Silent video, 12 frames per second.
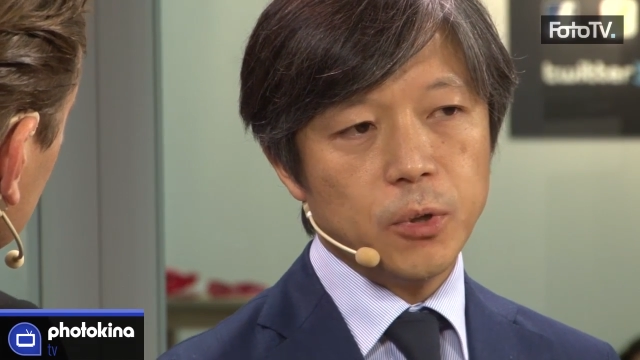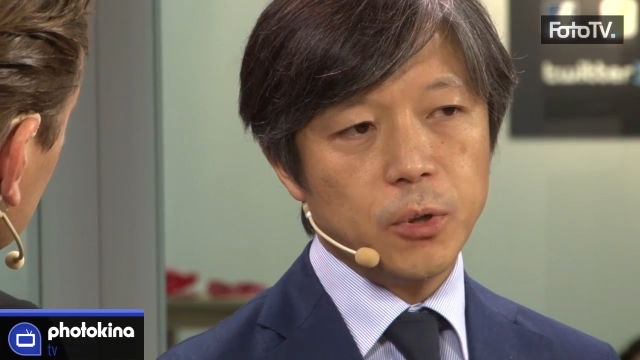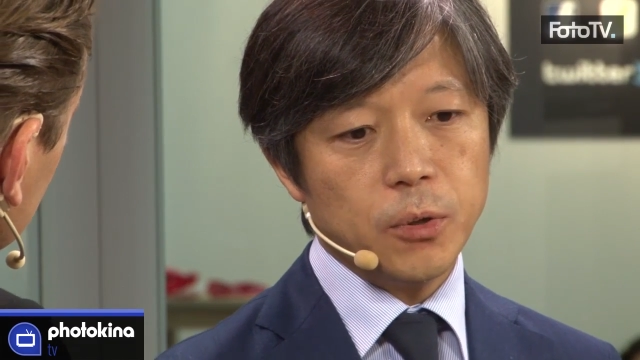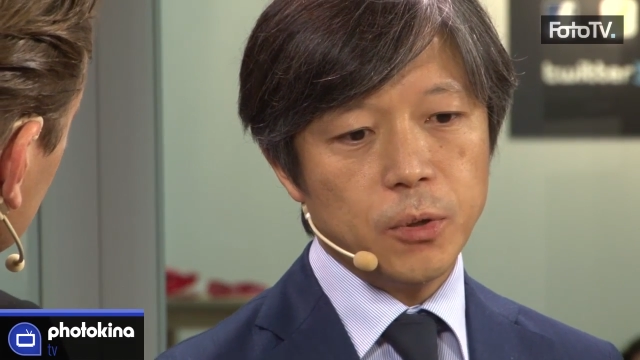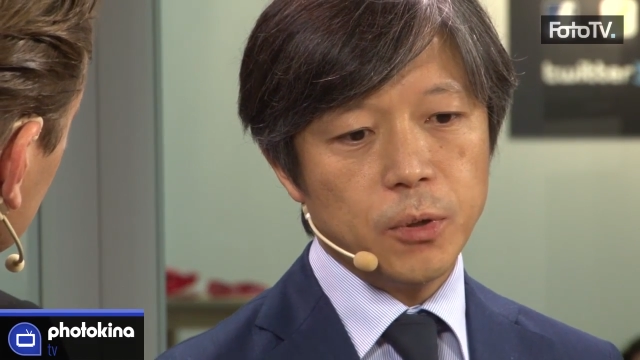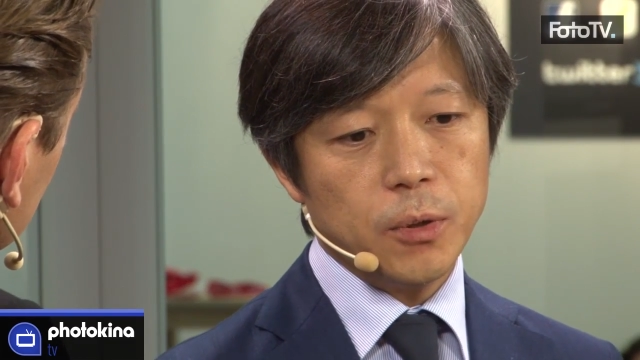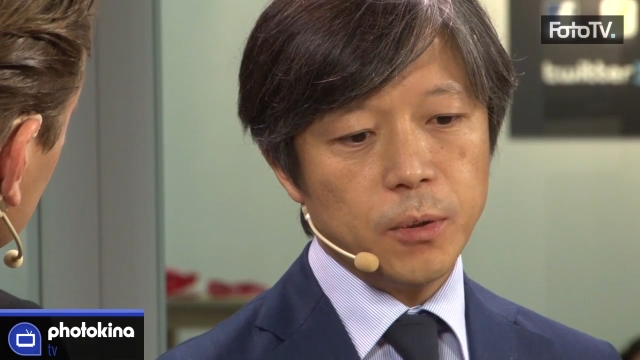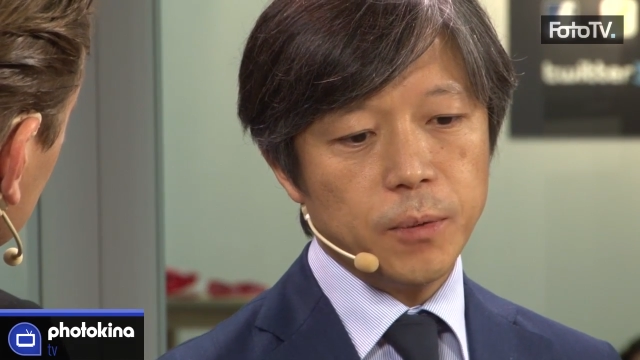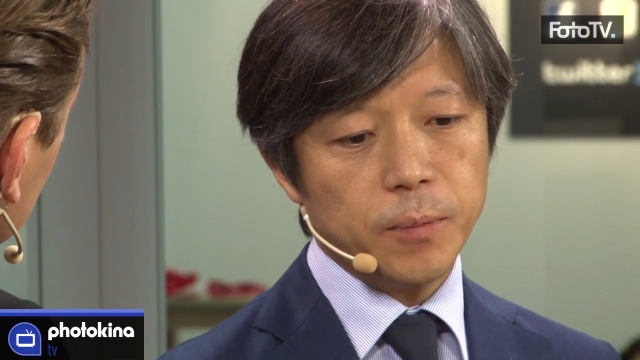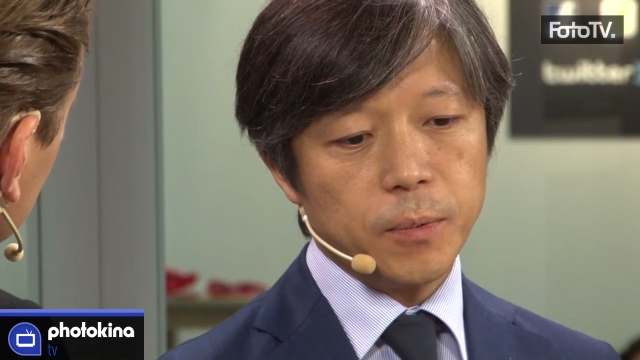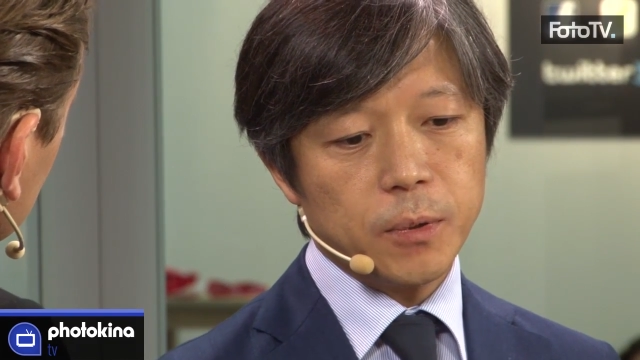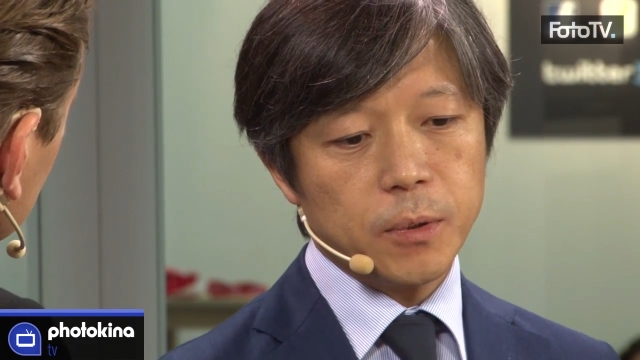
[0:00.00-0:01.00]

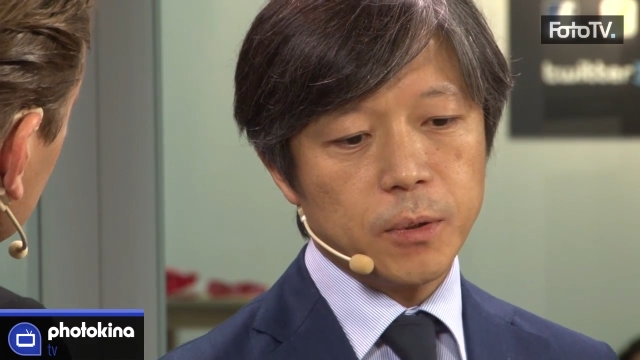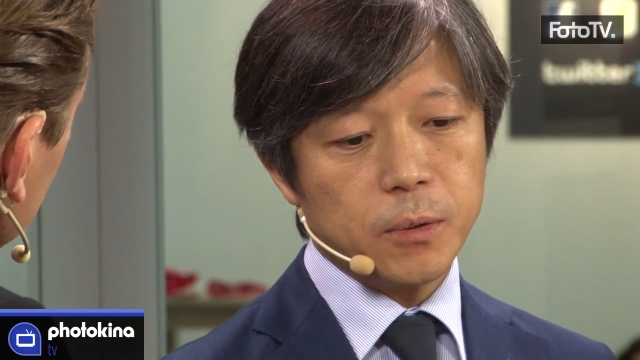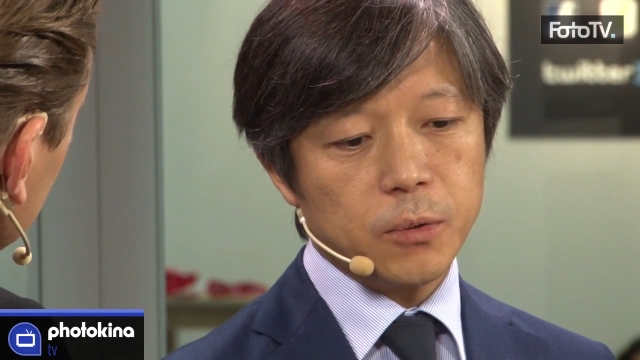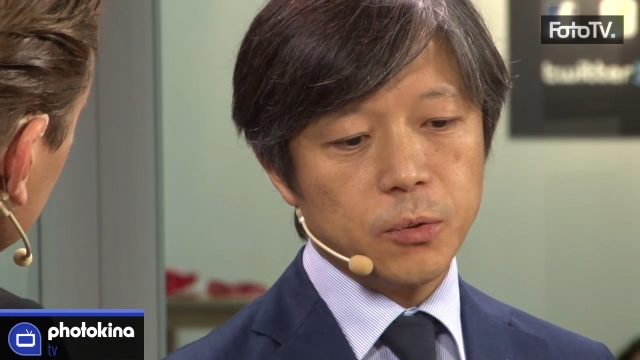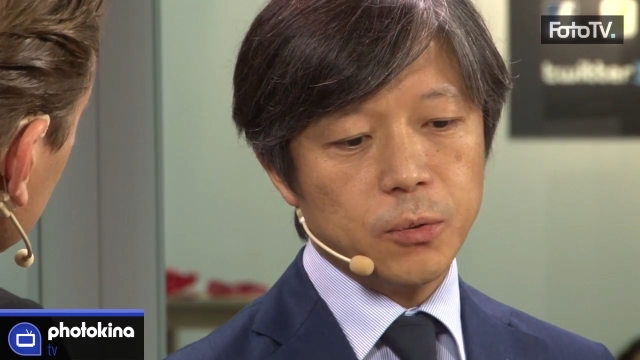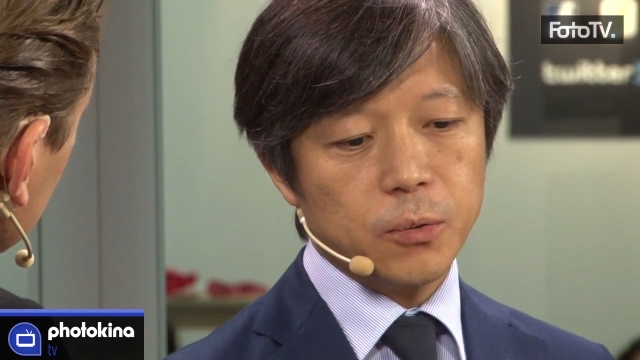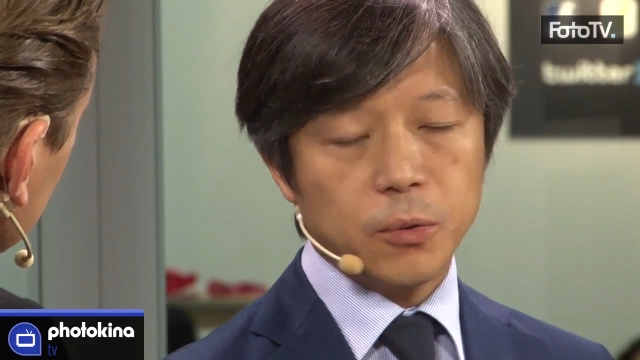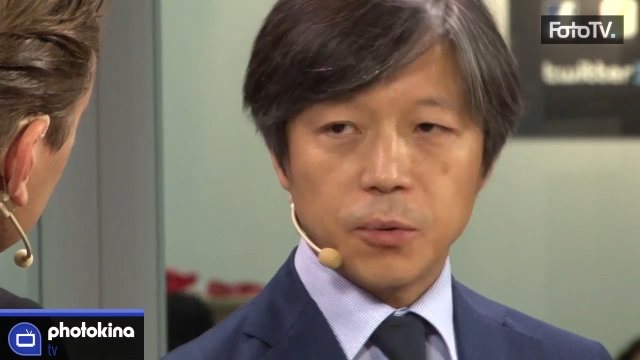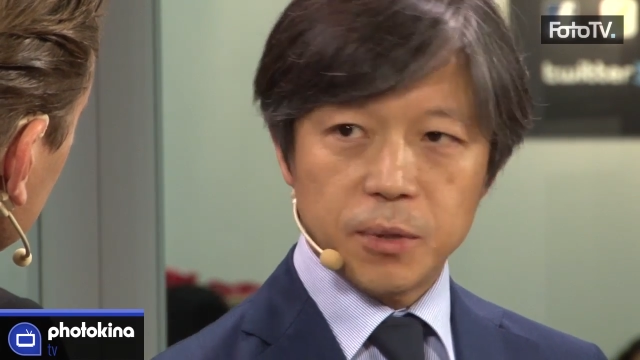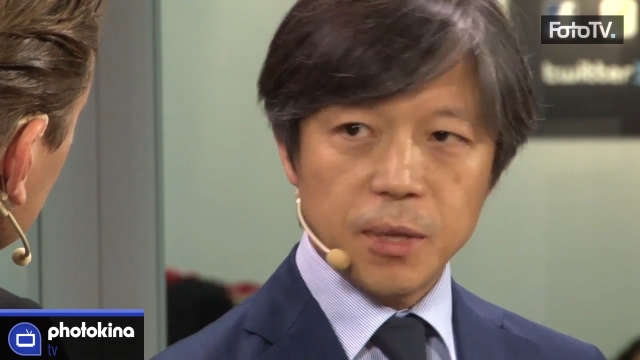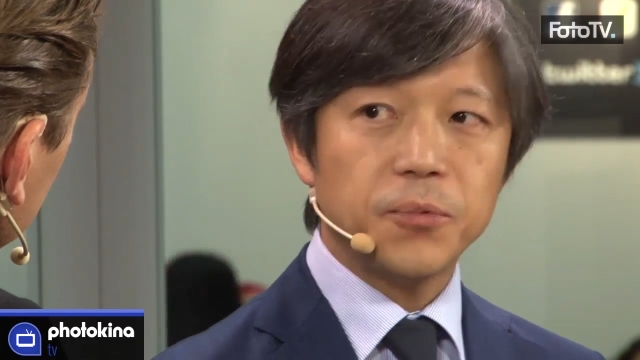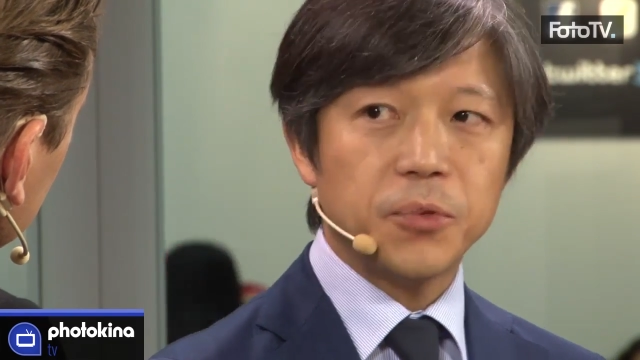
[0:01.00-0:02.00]

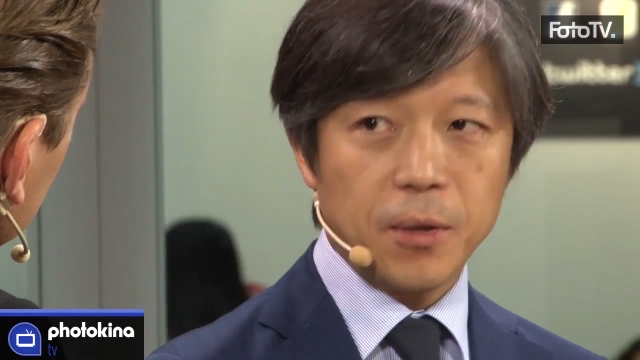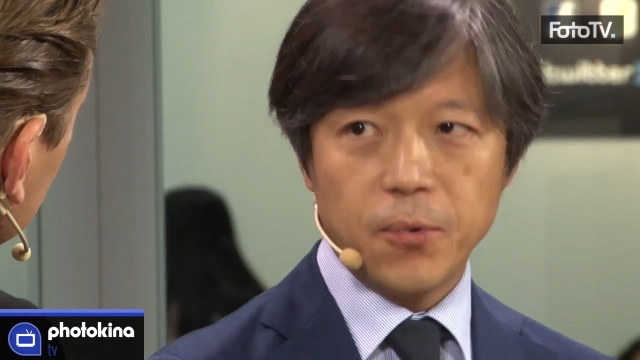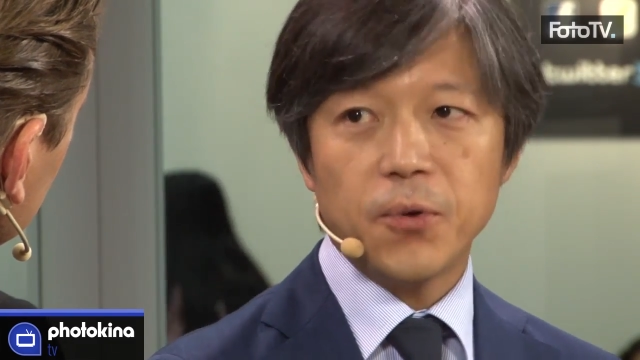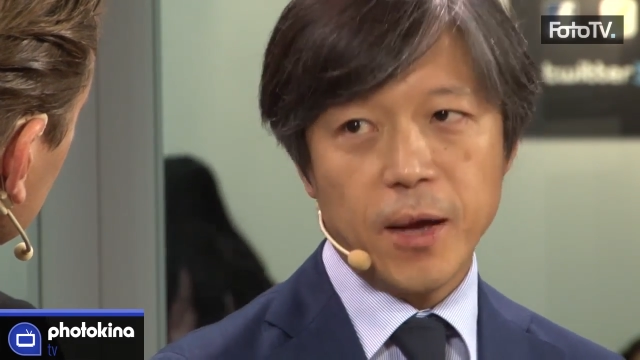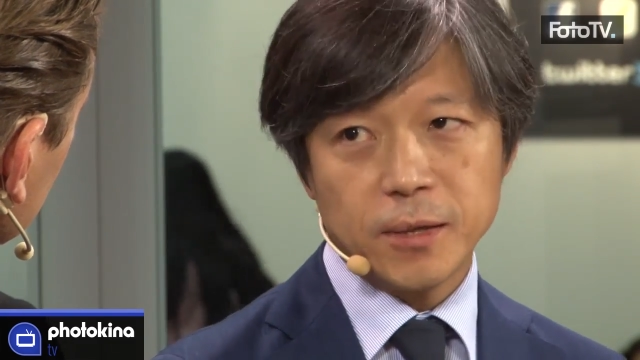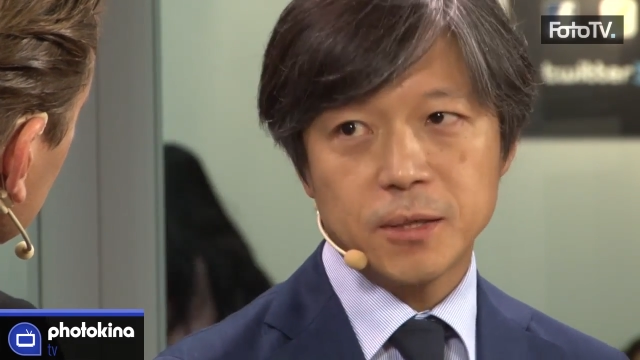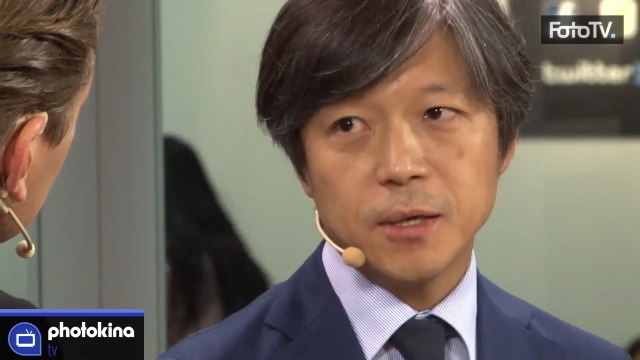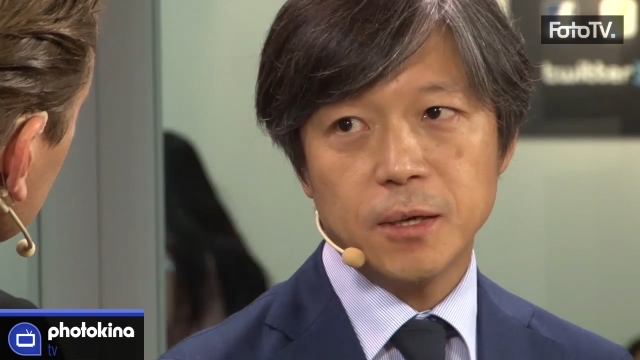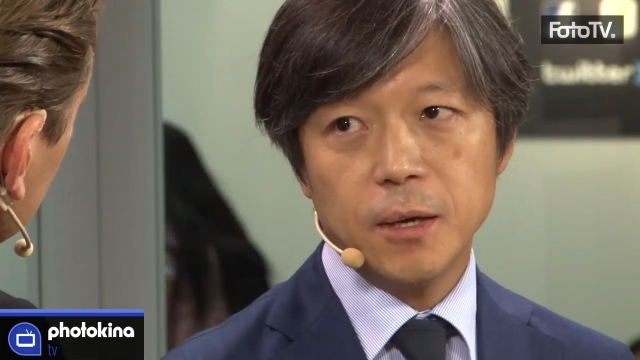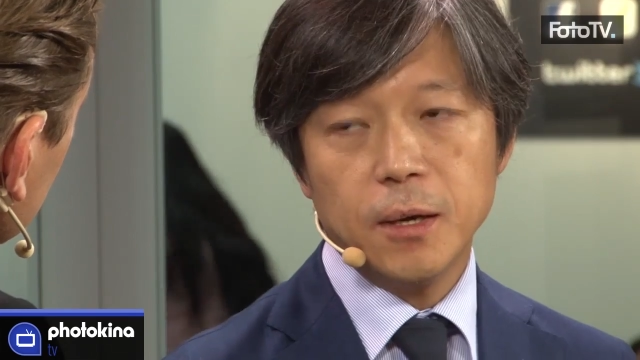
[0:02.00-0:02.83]
do something for that.